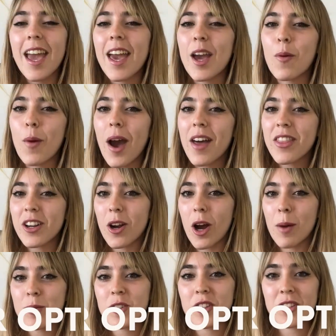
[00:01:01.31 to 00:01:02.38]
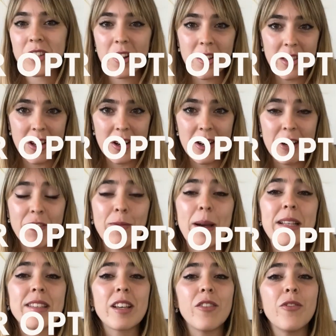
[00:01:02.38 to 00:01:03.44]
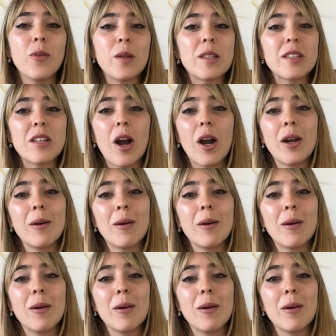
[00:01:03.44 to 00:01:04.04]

And what other options are there if my cell phone is not